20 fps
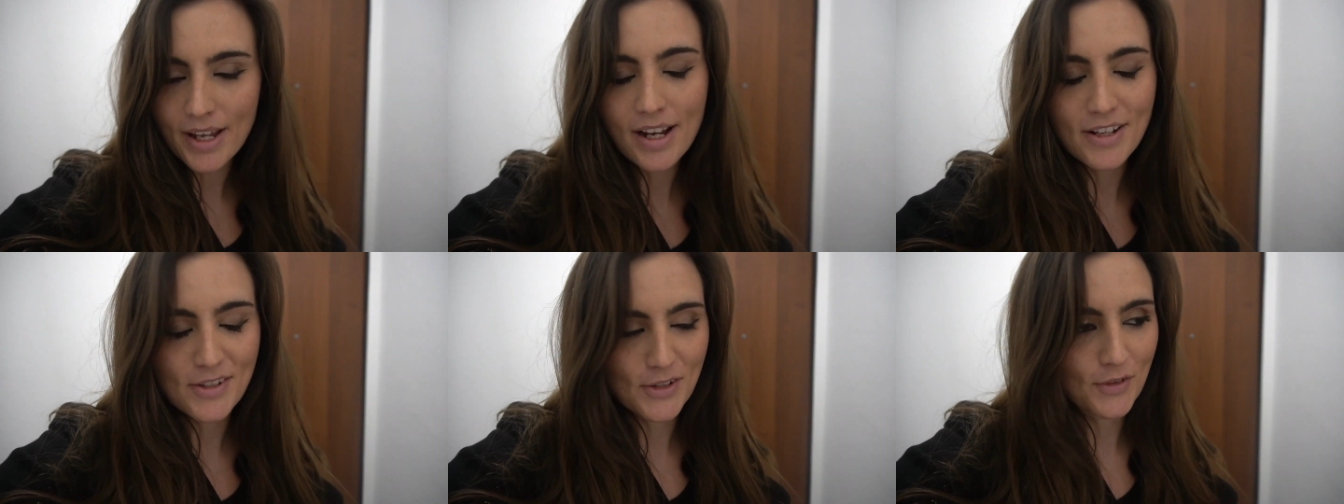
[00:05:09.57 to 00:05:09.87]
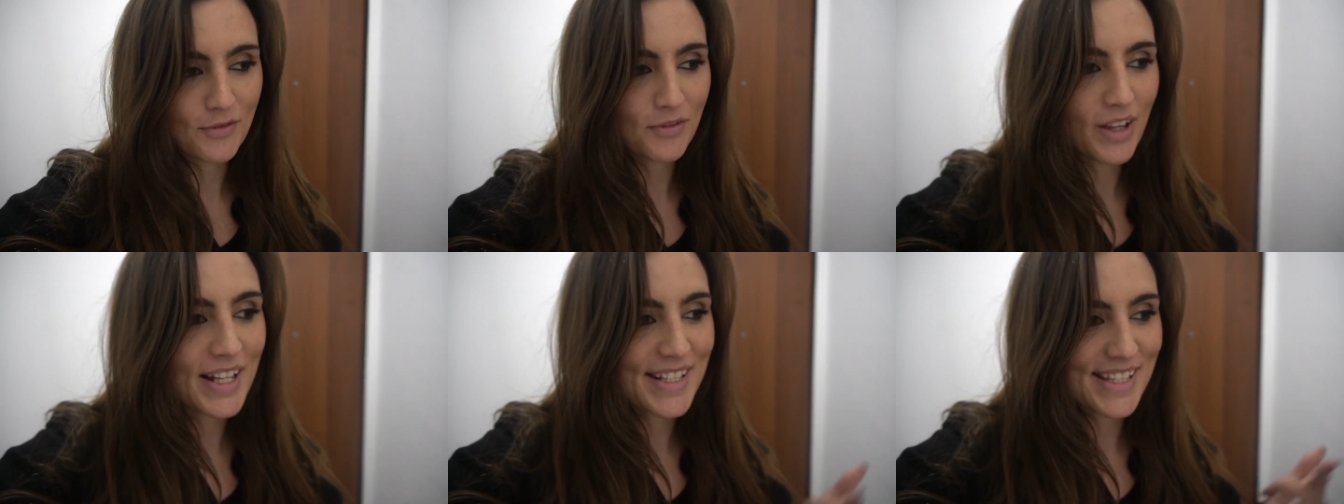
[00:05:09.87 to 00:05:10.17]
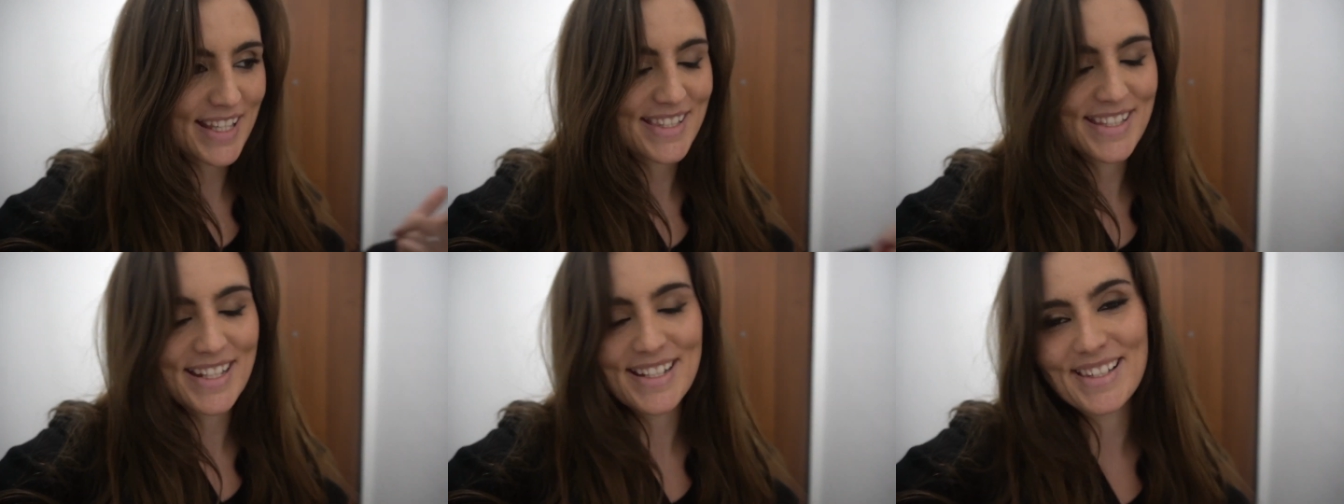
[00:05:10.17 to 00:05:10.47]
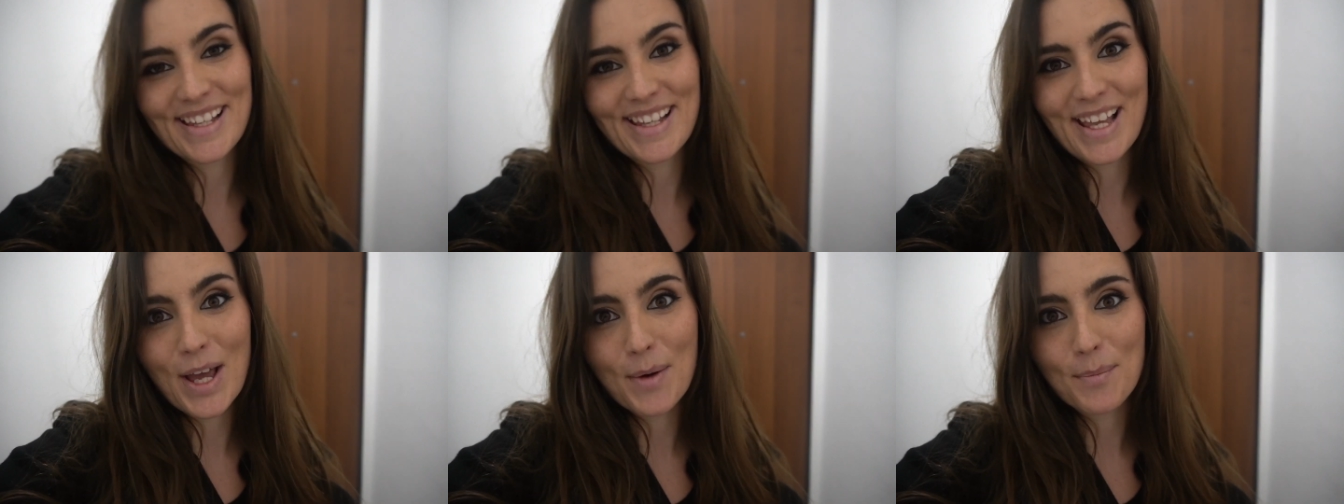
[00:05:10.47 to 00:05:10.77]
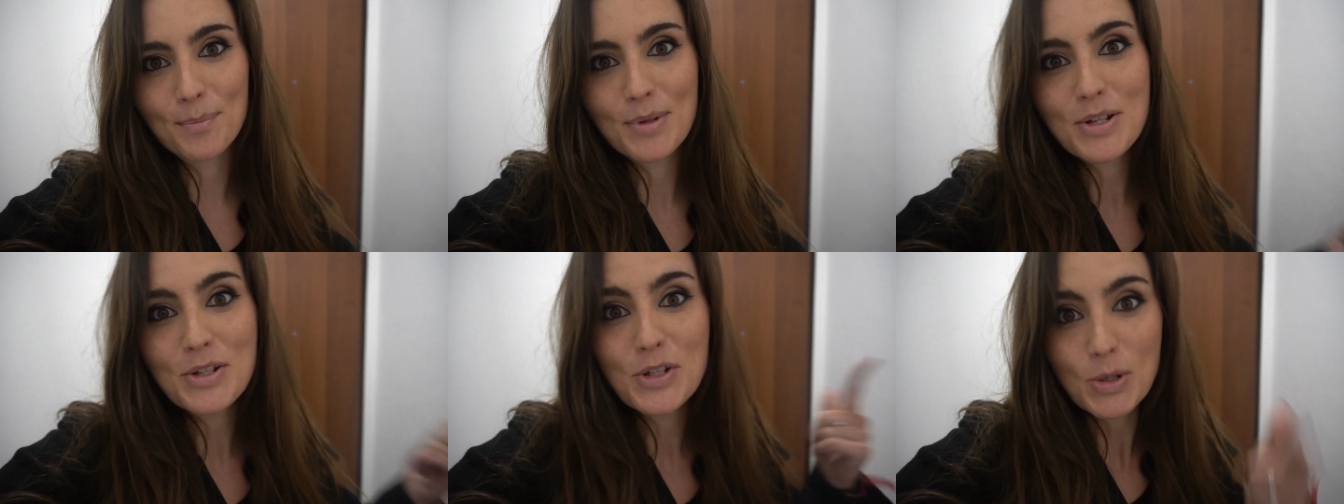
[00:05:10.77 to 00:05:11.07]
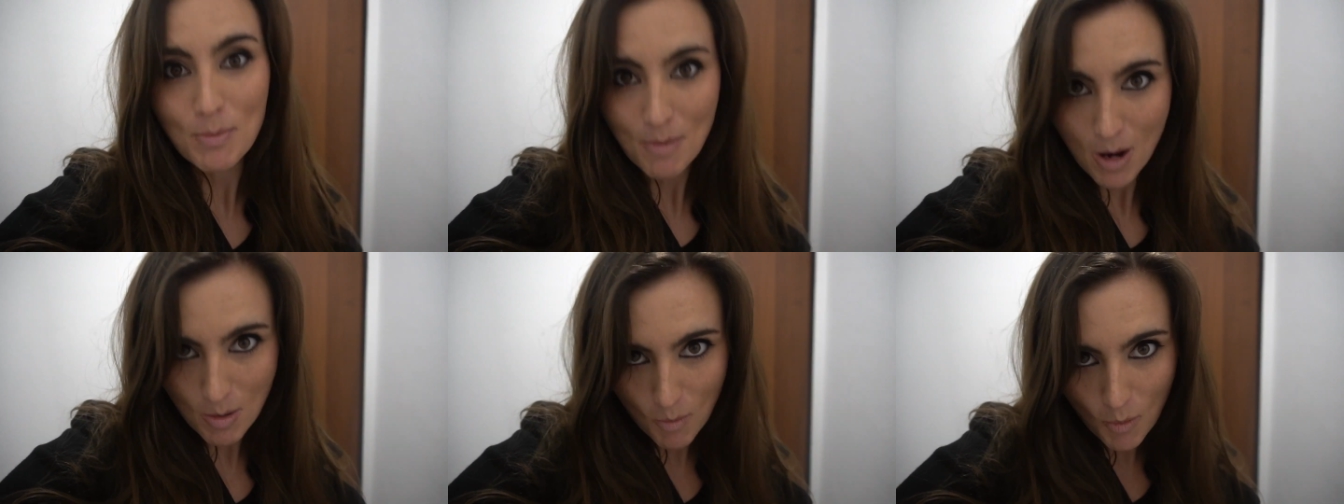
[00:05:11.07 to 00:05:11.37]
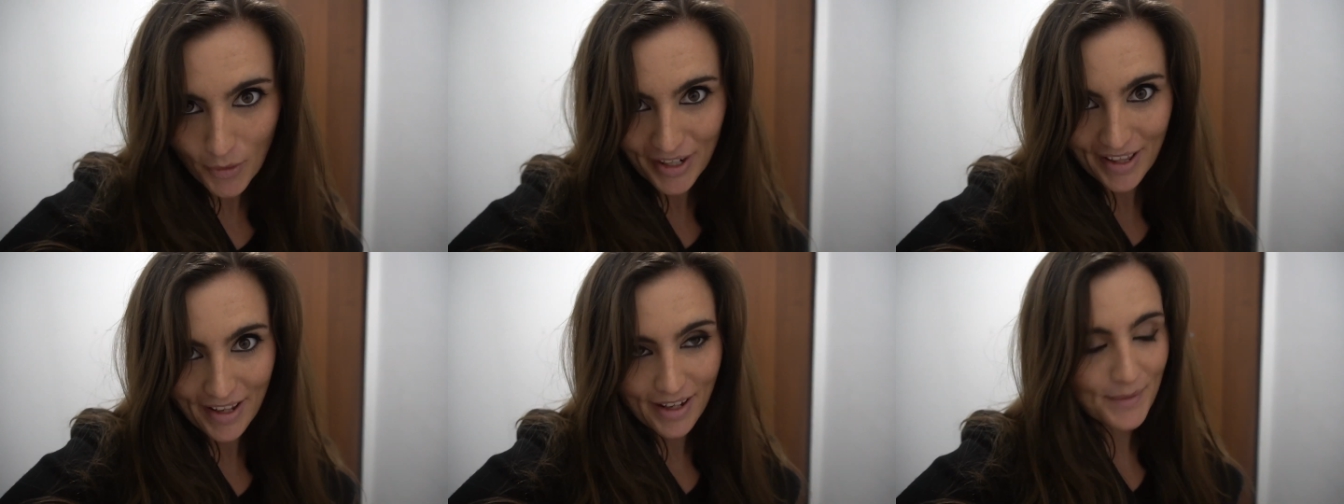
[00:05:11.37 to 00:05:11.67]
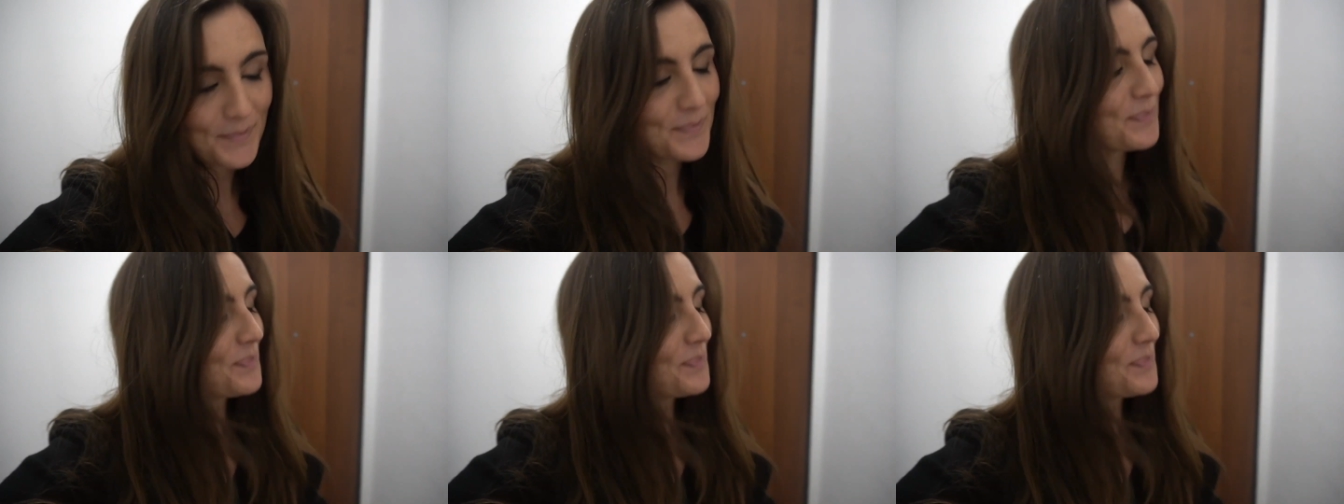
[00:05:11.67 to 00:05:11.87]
Because our flight's at 6 a.m. tomorrow morning.